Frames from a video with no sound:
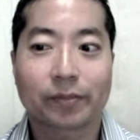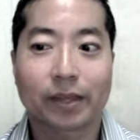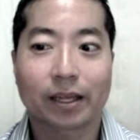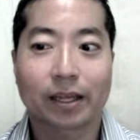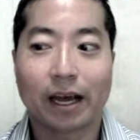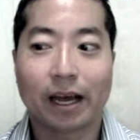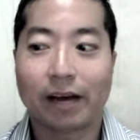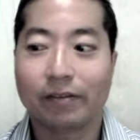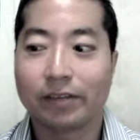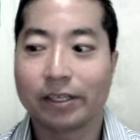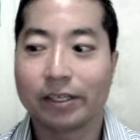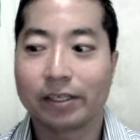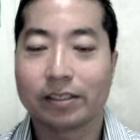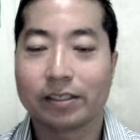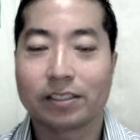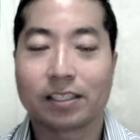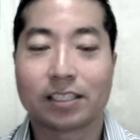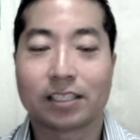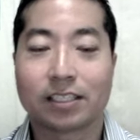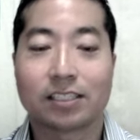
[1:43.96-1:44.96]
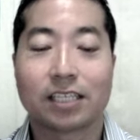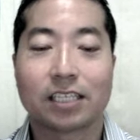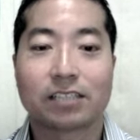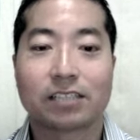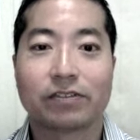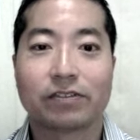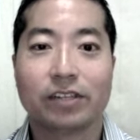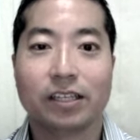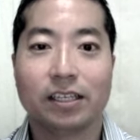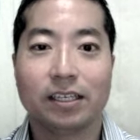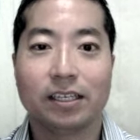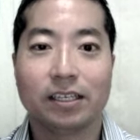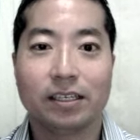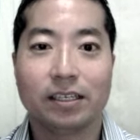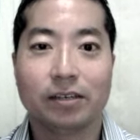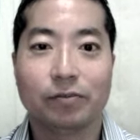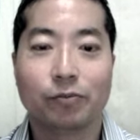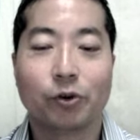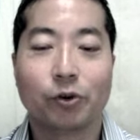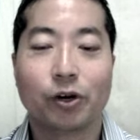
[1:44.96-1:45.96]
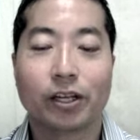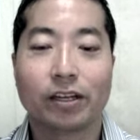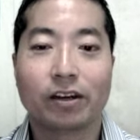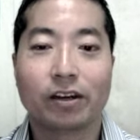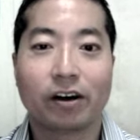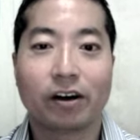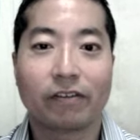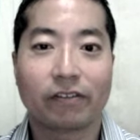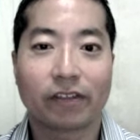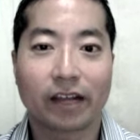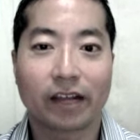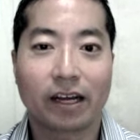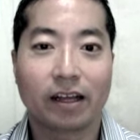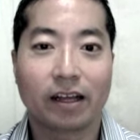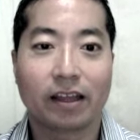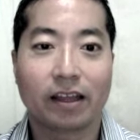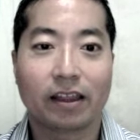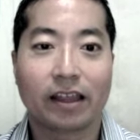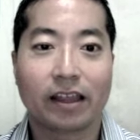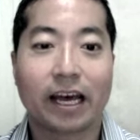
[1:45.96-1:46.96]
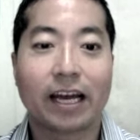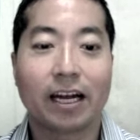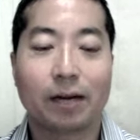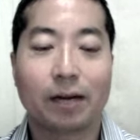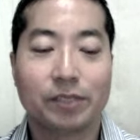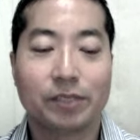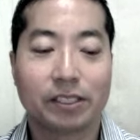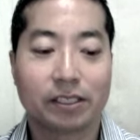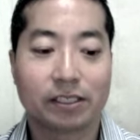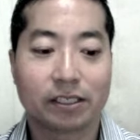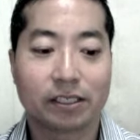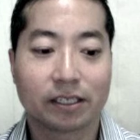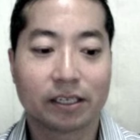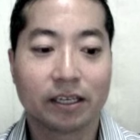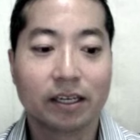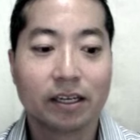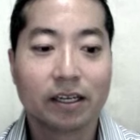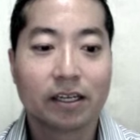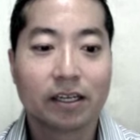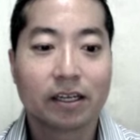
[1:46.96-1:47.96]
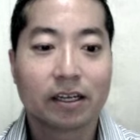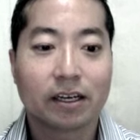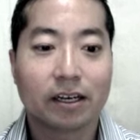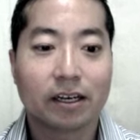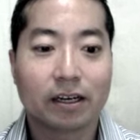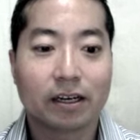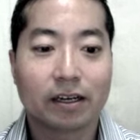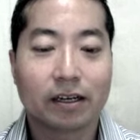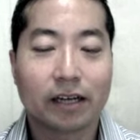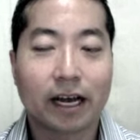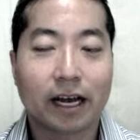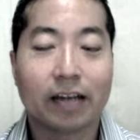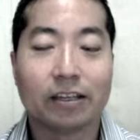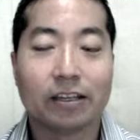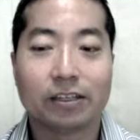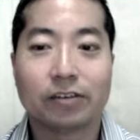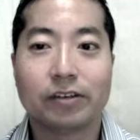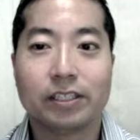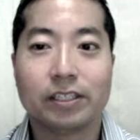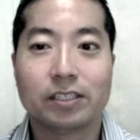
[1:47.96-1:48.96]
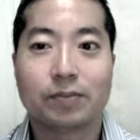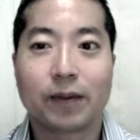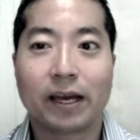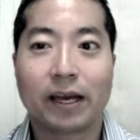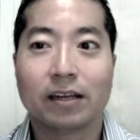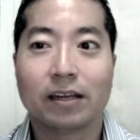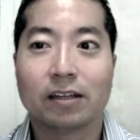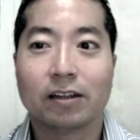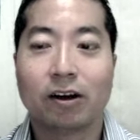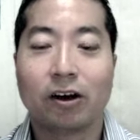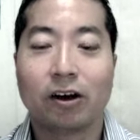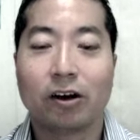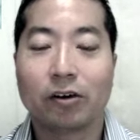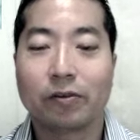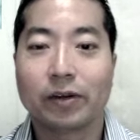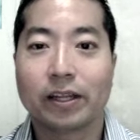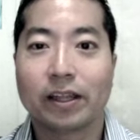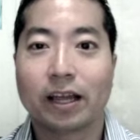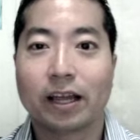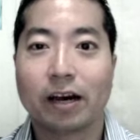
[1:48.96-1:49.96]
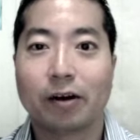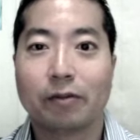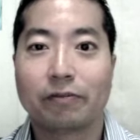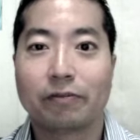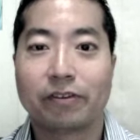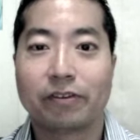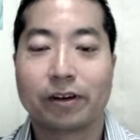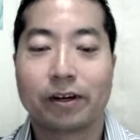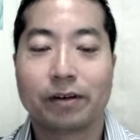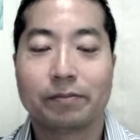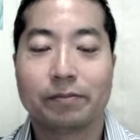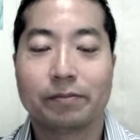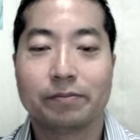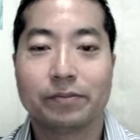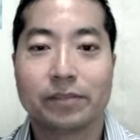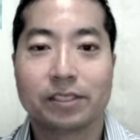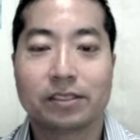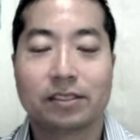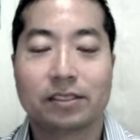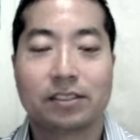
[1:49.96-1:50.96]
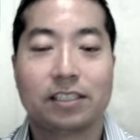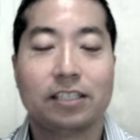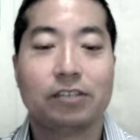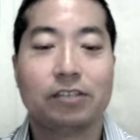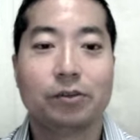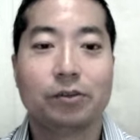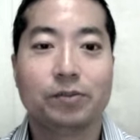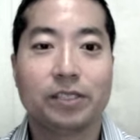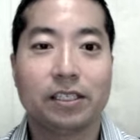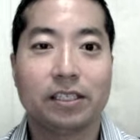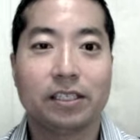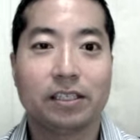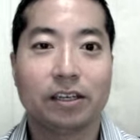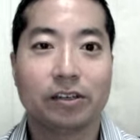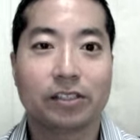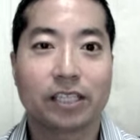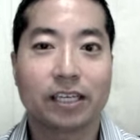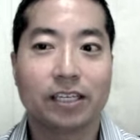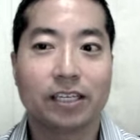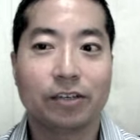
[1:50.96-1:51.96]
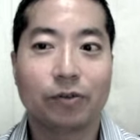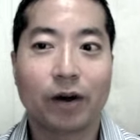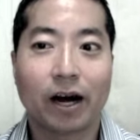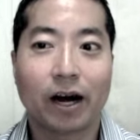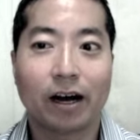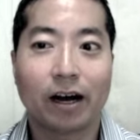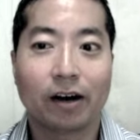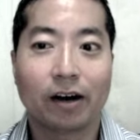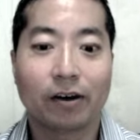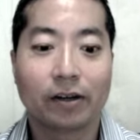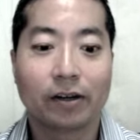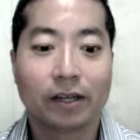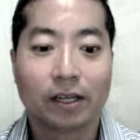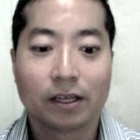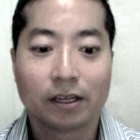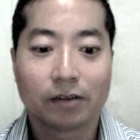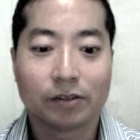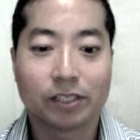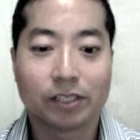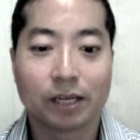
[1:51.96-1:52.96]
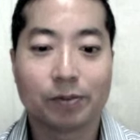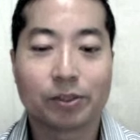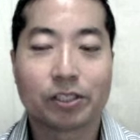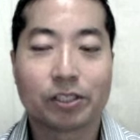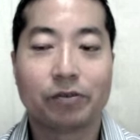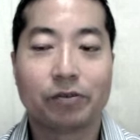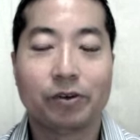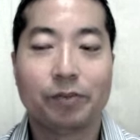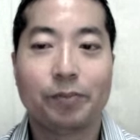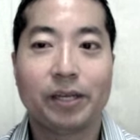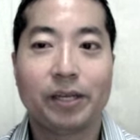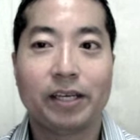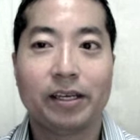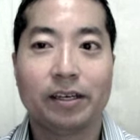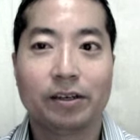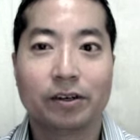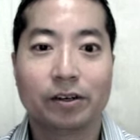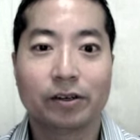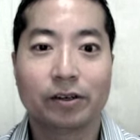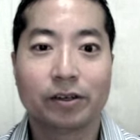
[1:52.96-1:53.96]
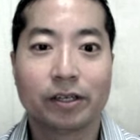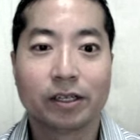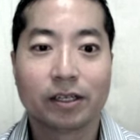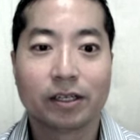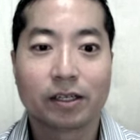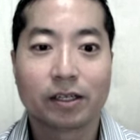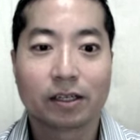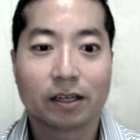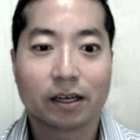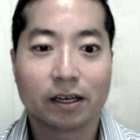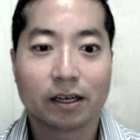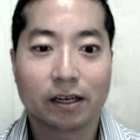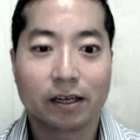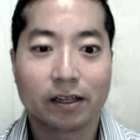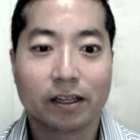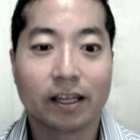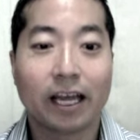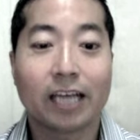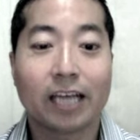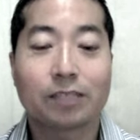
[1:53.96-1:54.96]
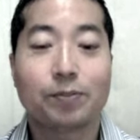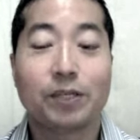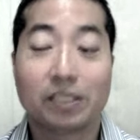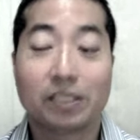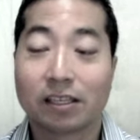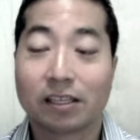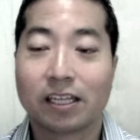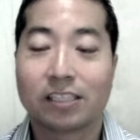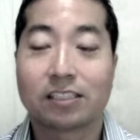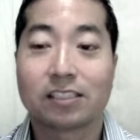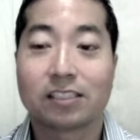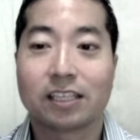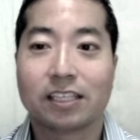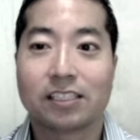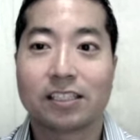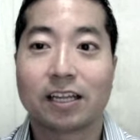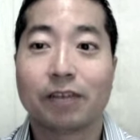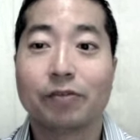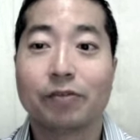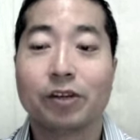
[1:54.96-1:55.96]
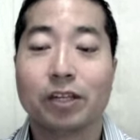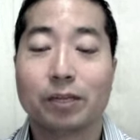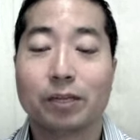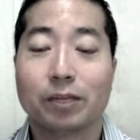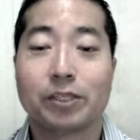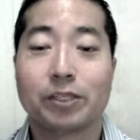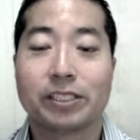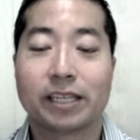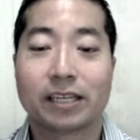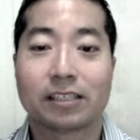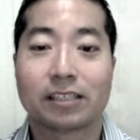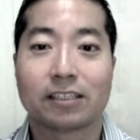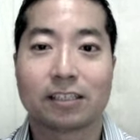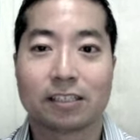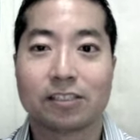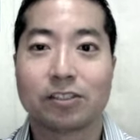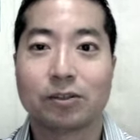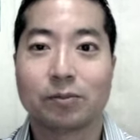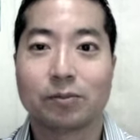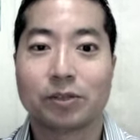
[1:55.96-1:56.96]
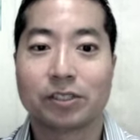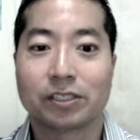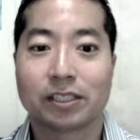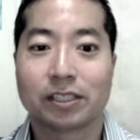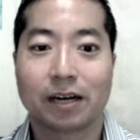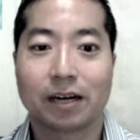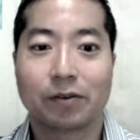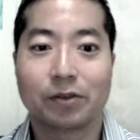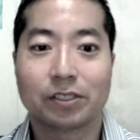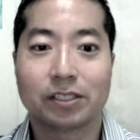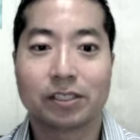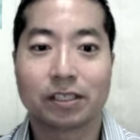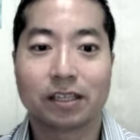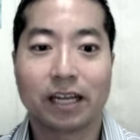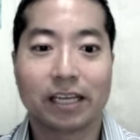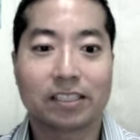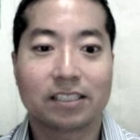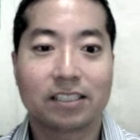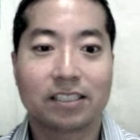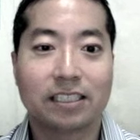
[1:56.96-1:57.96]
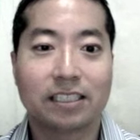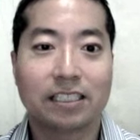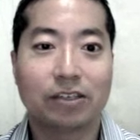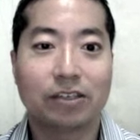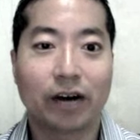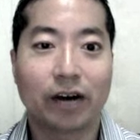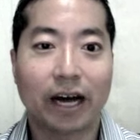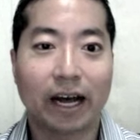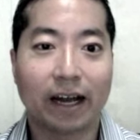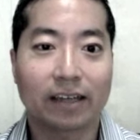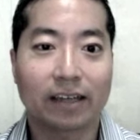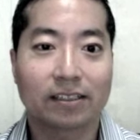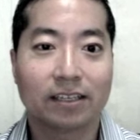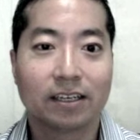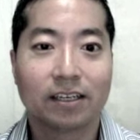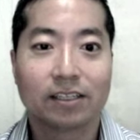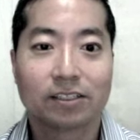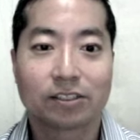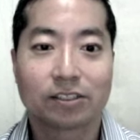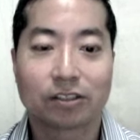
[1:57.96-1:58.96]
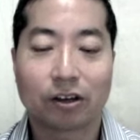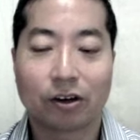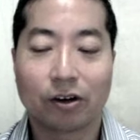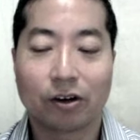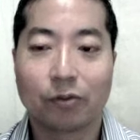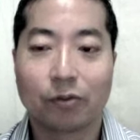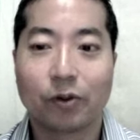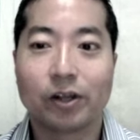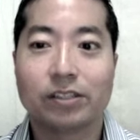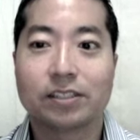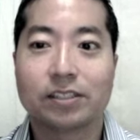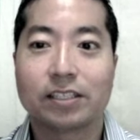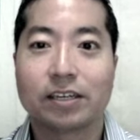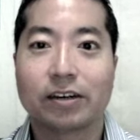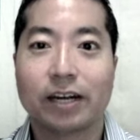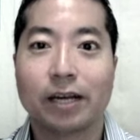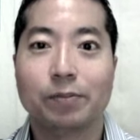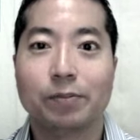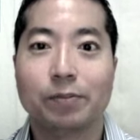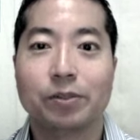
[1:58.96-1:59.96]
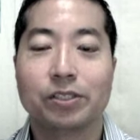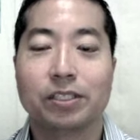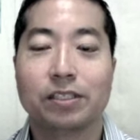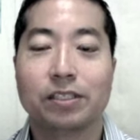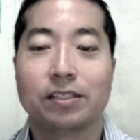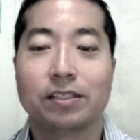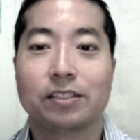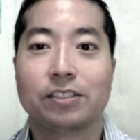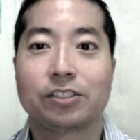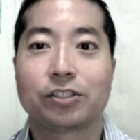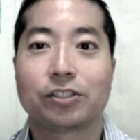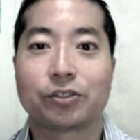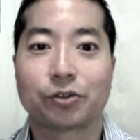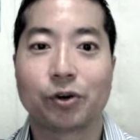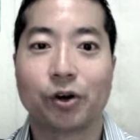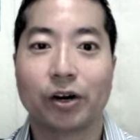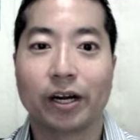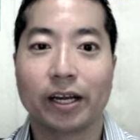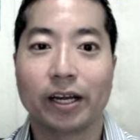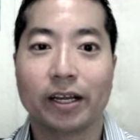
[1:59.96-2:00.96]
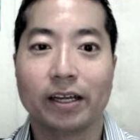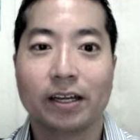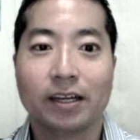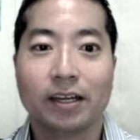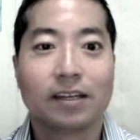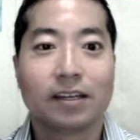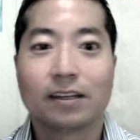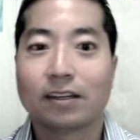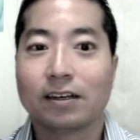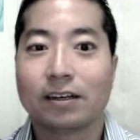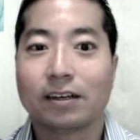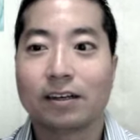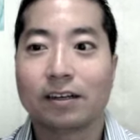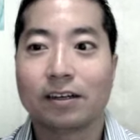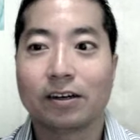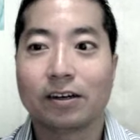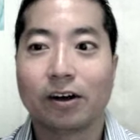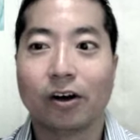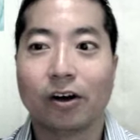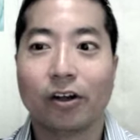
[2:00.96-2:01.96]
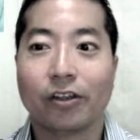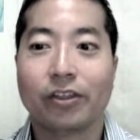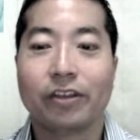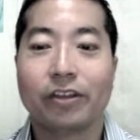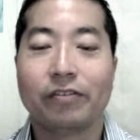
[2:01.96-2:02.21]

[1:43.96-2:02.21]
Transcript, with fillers: having successfully warded off that opposition, Alan Greenspan, along with help from Citigroup CEO Sandy Weill, was able to repeal the last piece of legislation that really protected consumers, and that was the Glass-Steagall Act. So once they're able to destroy all of the